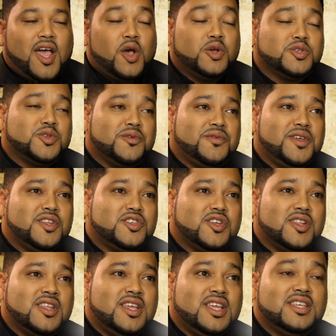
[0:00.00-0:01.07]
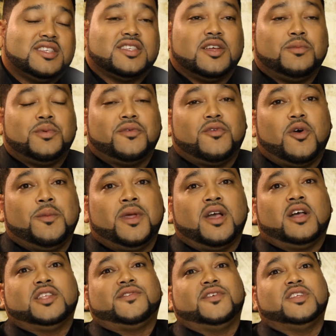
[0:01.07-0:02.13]
I also feature the Eastern Performing
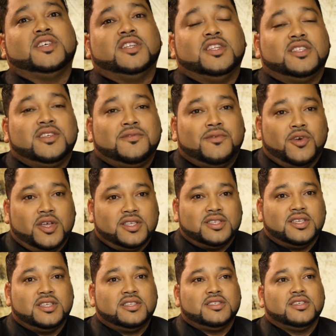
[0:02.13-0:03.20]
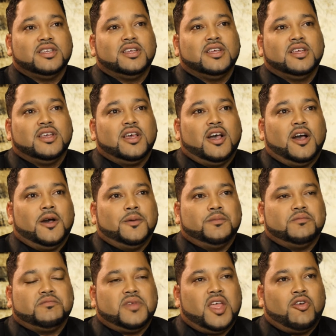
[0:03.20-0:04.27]
Arts Fraternity voices,
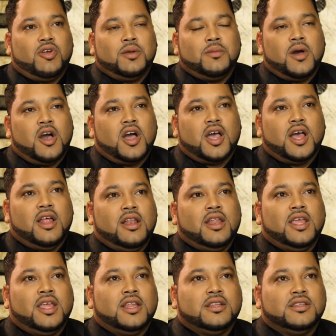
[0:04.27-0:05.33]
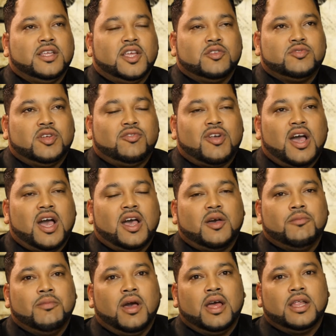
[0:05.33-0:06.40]
Aaron Mark, Arlene, Deirdre
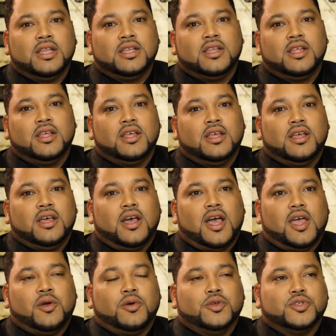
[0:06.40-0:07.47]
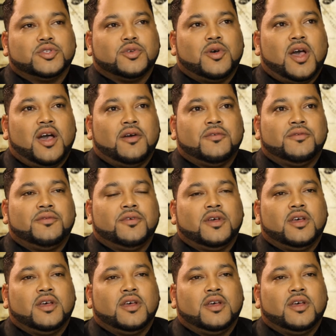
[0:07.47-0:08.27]
Rahman. I also have